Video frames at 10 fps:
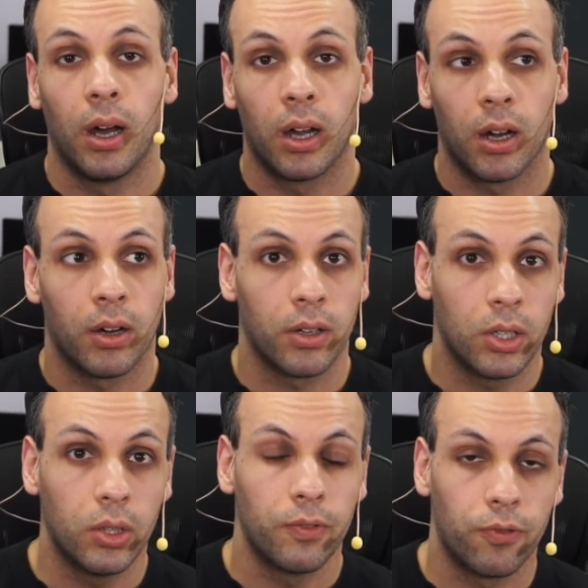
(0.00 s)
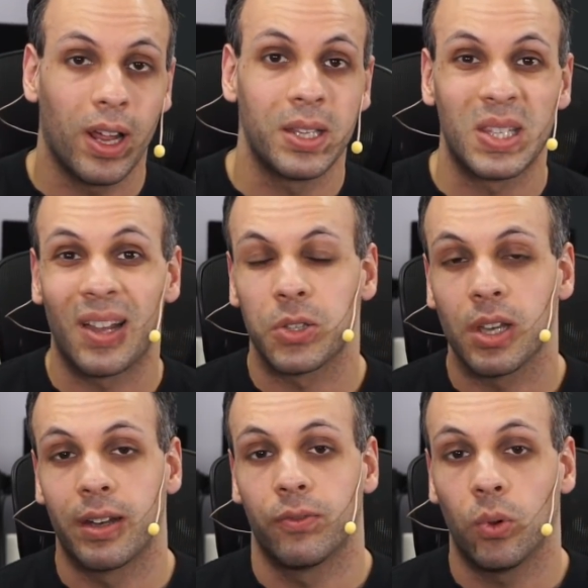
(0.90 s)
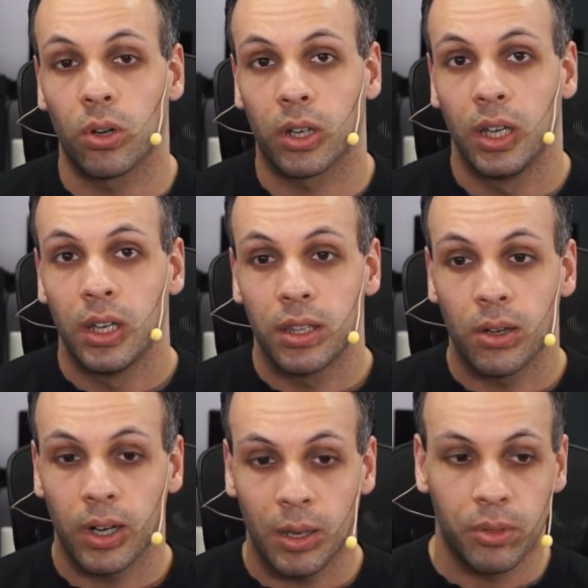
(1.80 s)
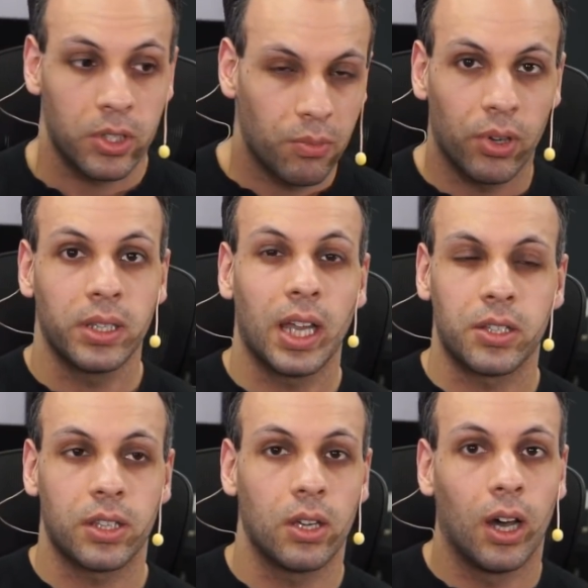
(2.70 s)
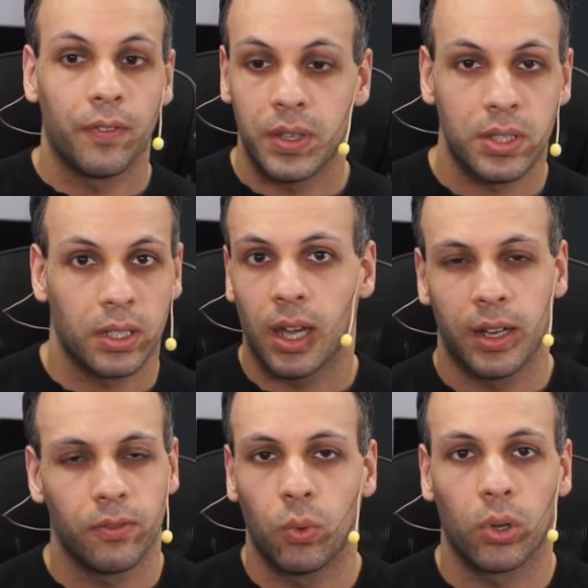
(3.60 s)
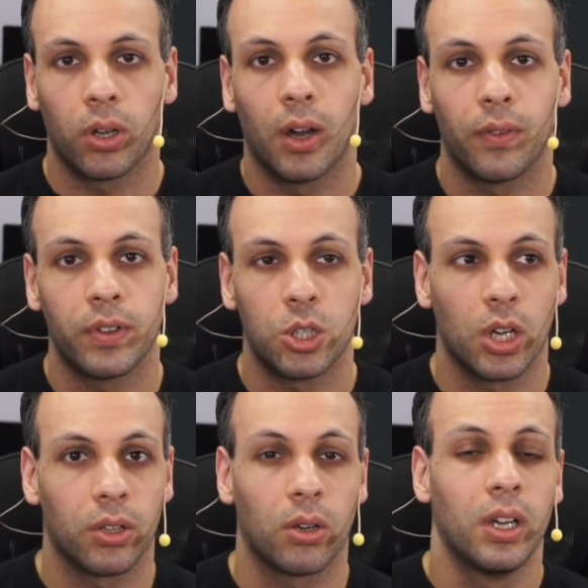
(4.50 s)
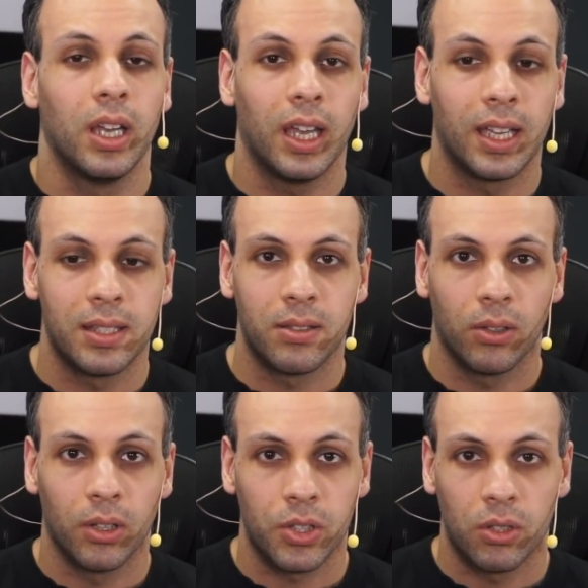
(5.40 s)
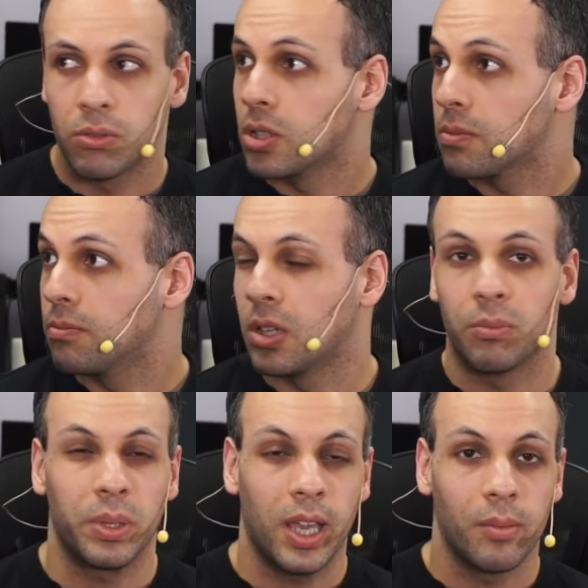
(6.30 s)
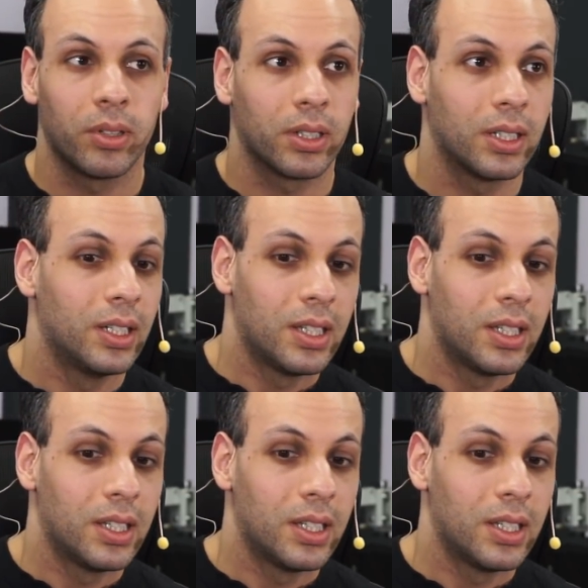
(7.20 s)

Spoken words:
are good friends outside of work, they're able to bring that to the office and kind of work off of each other and also just, you know, be able to